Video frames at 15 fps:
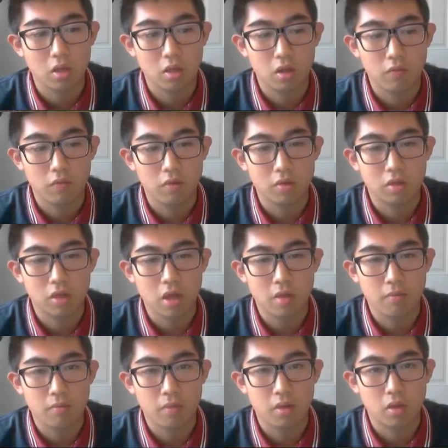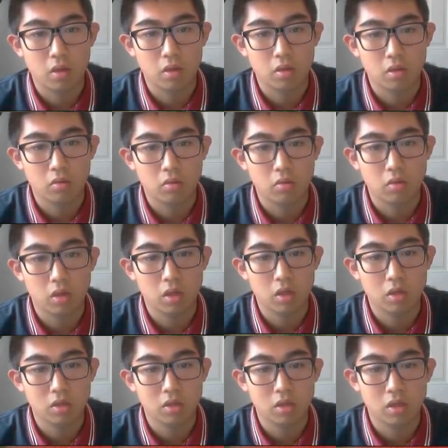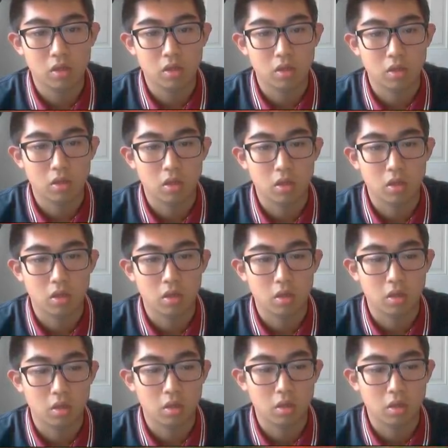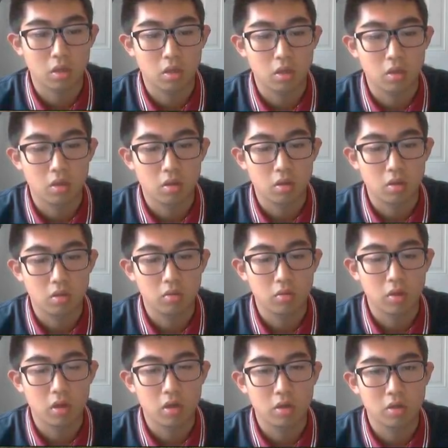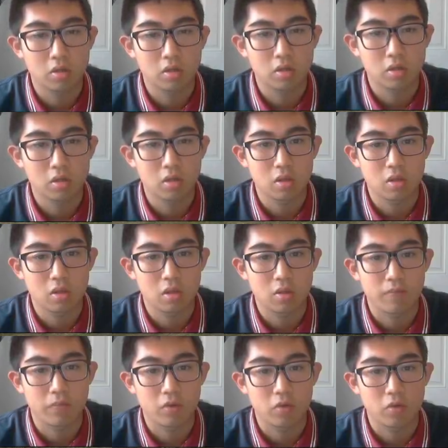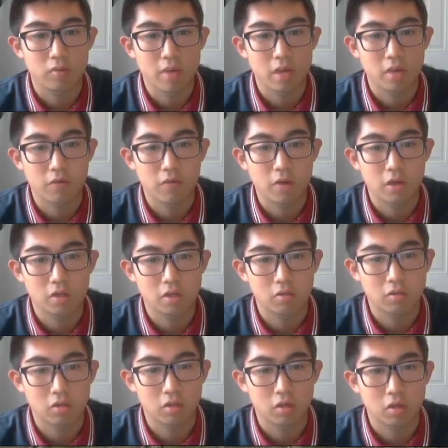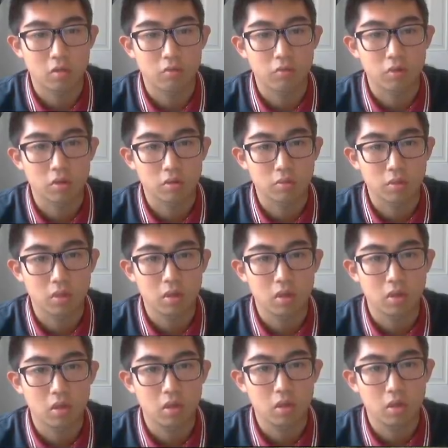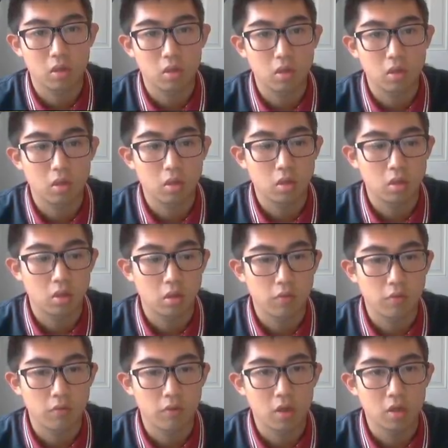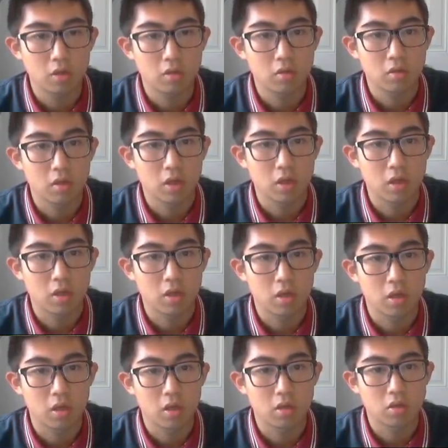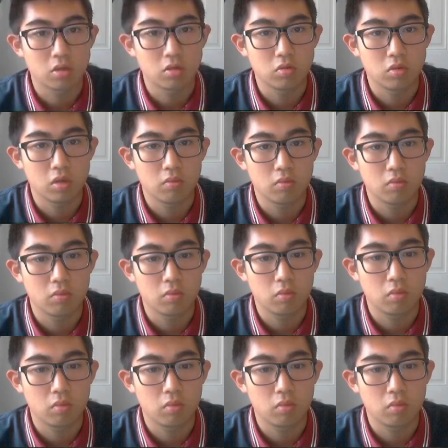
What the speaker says: if you just camp. So yes, he's gonna die, I think. Oh, there his automatic fire extinguisher gone, possibly. Fix your gun and shoot him.